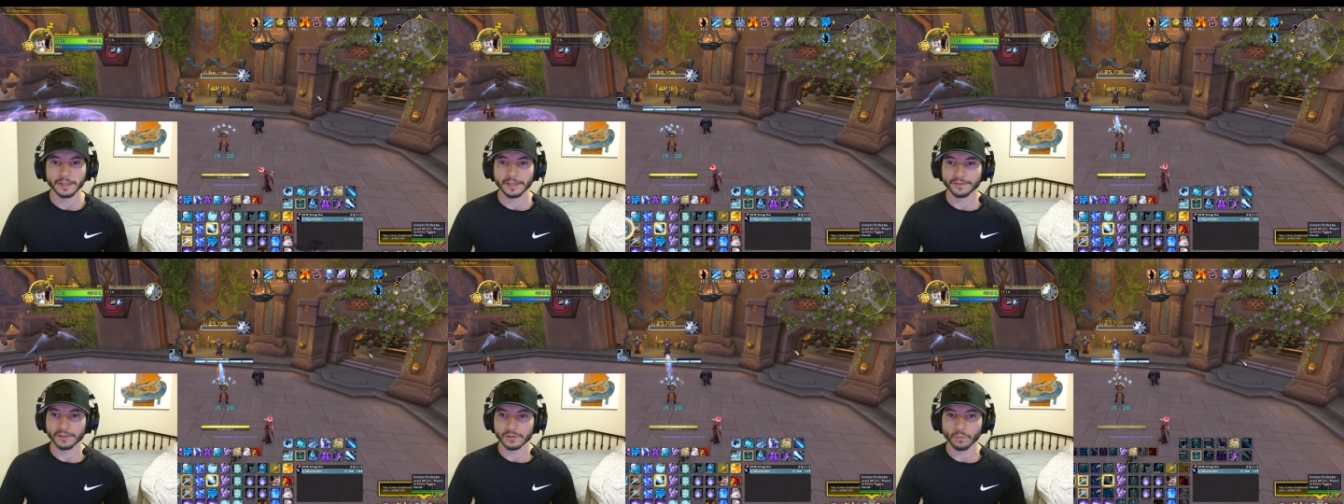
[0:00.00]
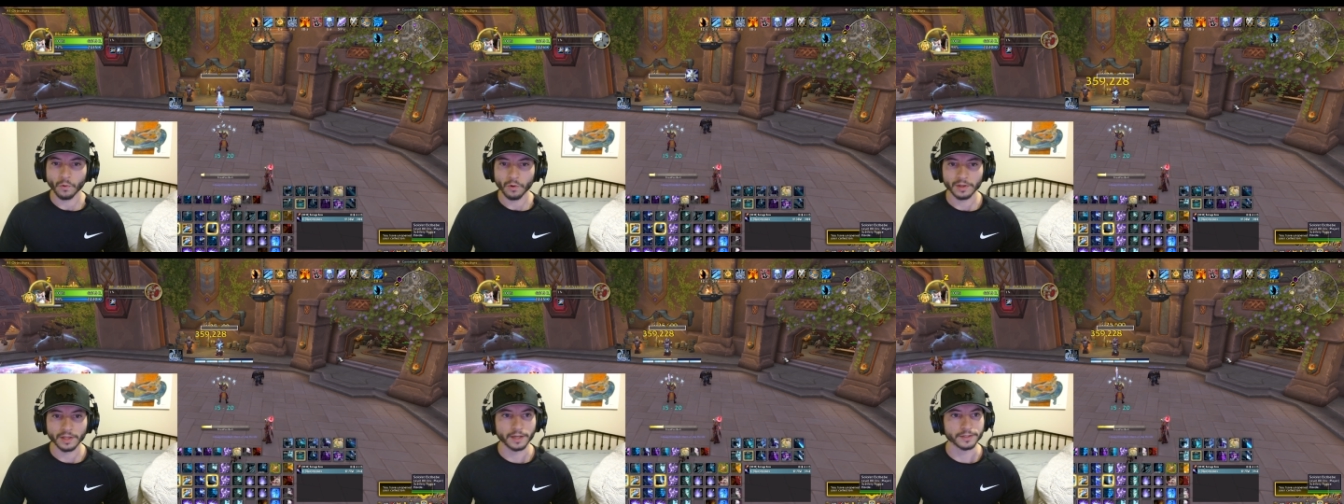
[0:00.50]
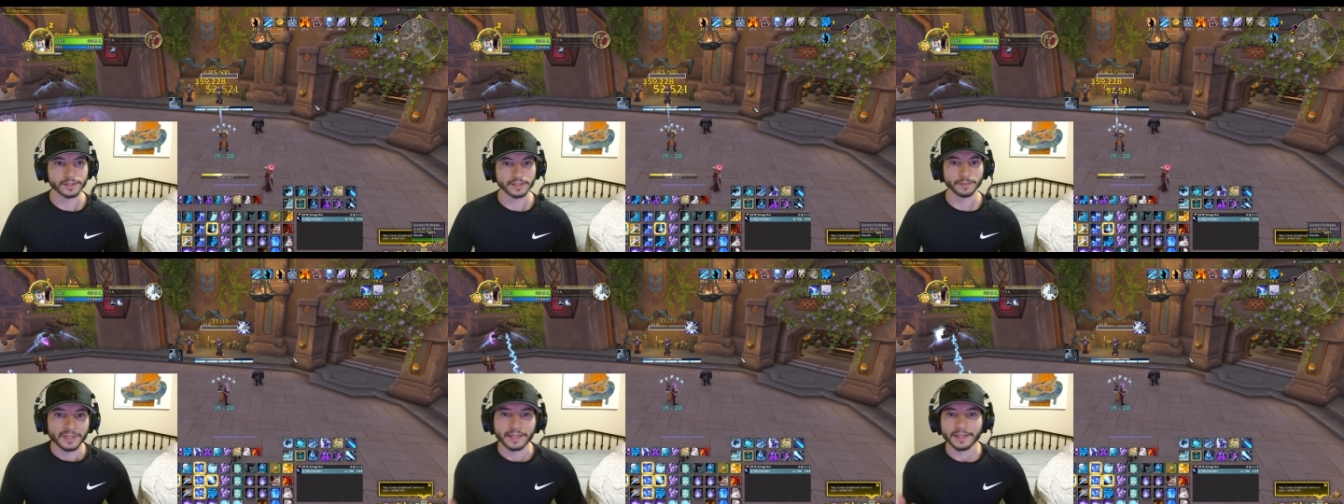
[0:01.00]
If there's a warlock or
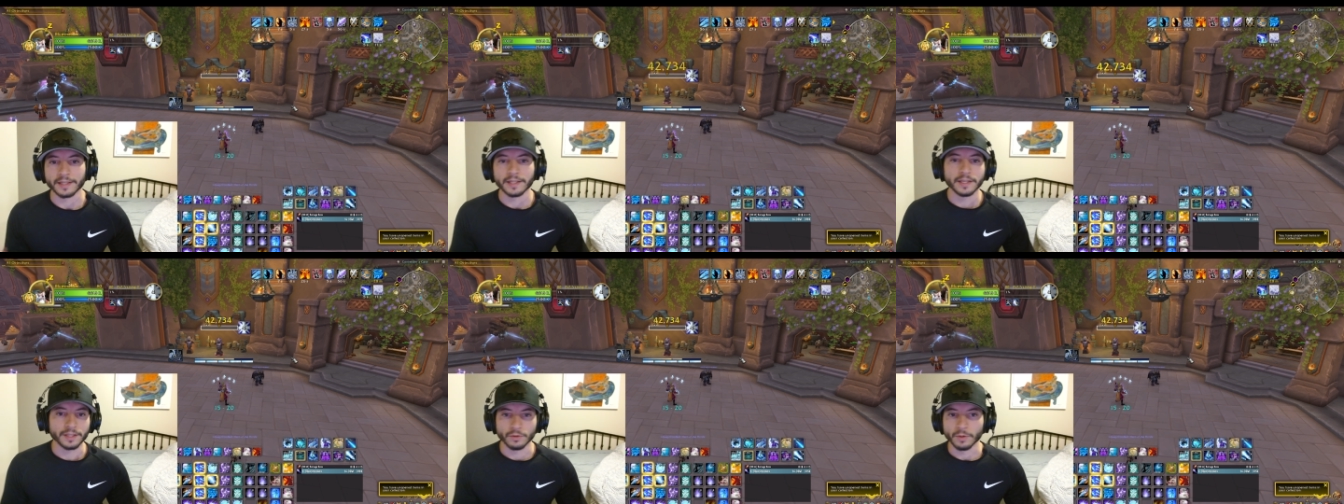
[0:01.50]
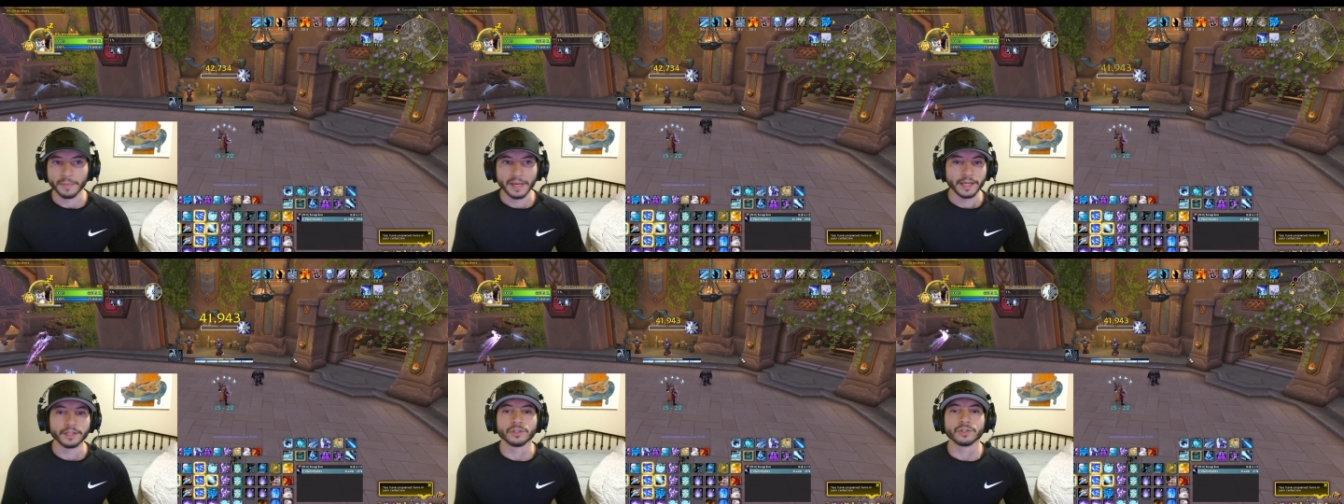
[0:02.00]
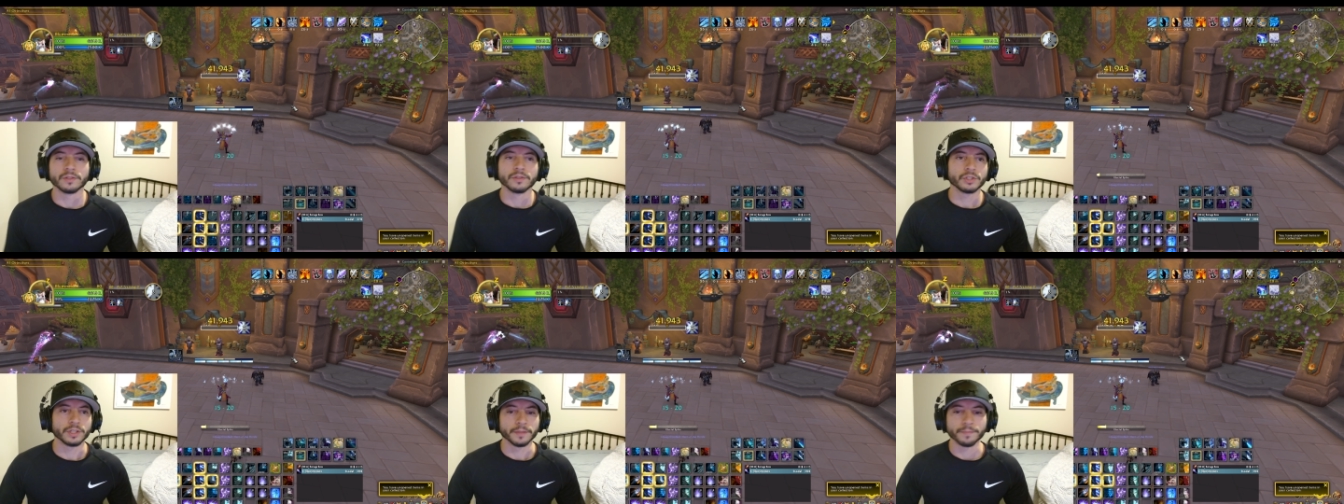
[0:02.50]
something that can kick you, a mage,
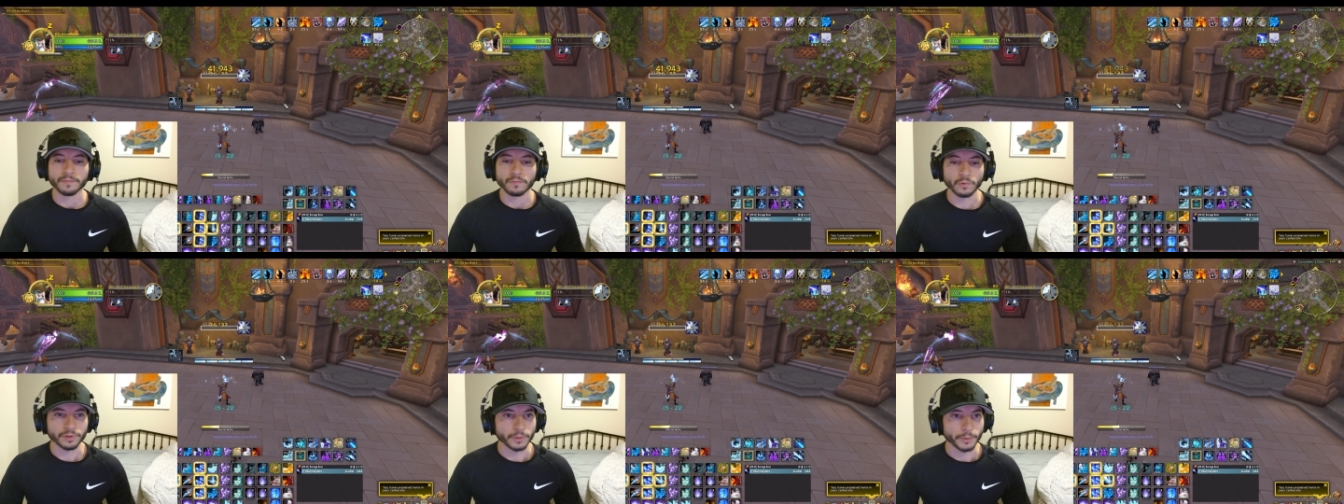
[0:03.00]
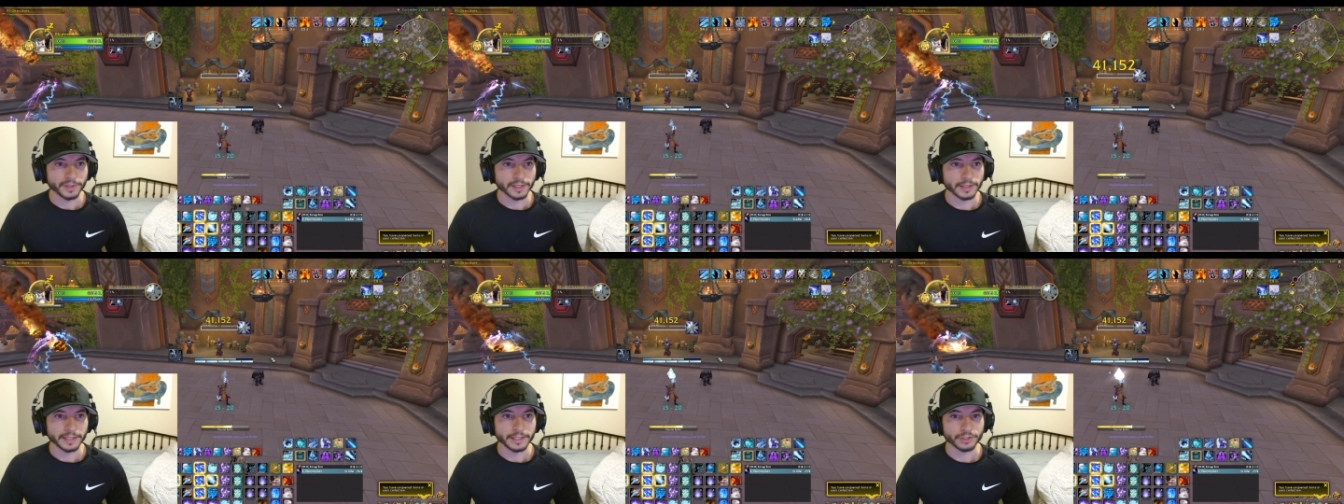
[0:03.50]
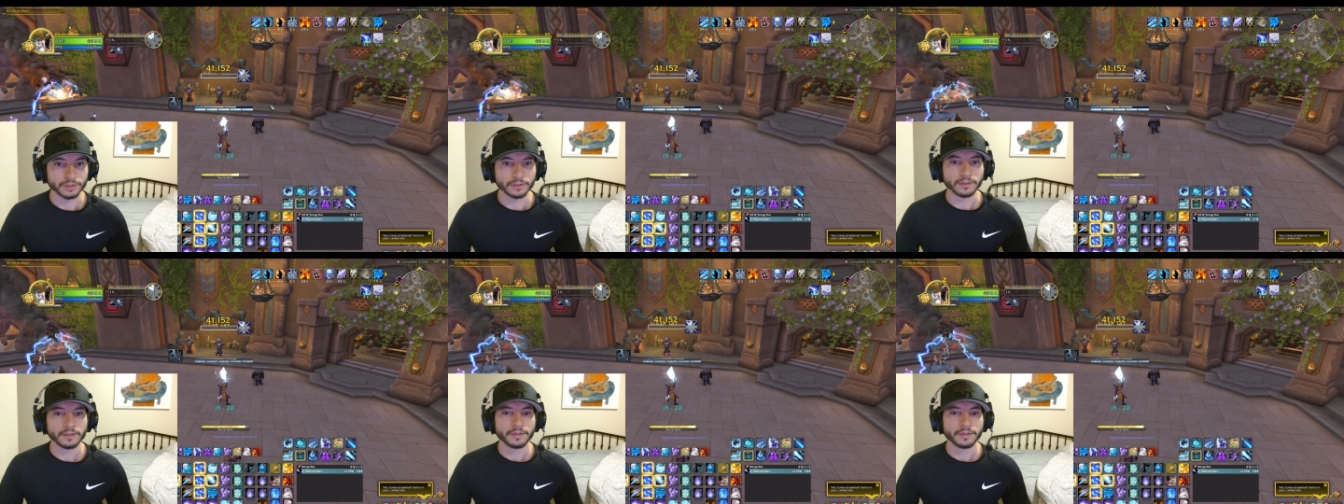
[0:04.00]
sure, we'll throw in the glacial.